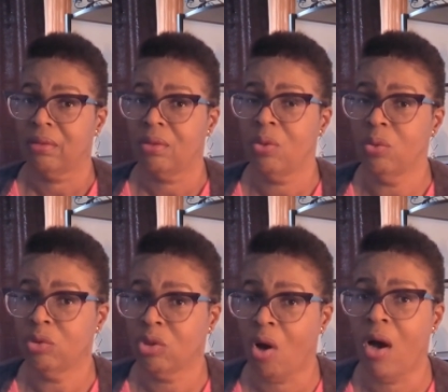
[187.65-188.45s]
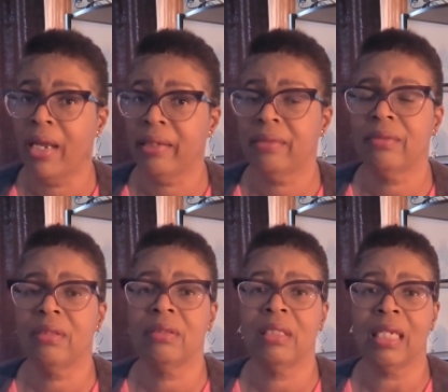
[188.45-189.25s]
who taught
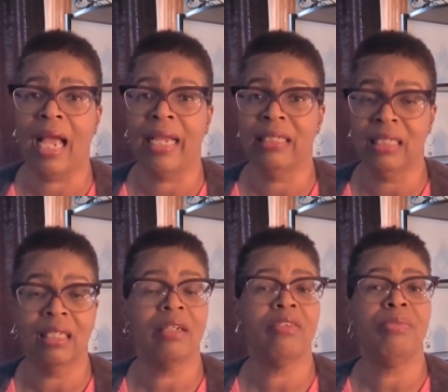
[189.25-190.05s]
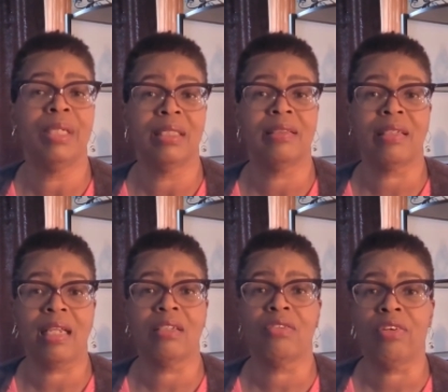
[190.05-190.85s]
the idea of being
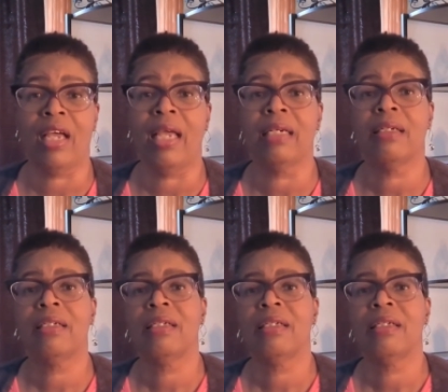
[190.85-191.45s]
sanctified,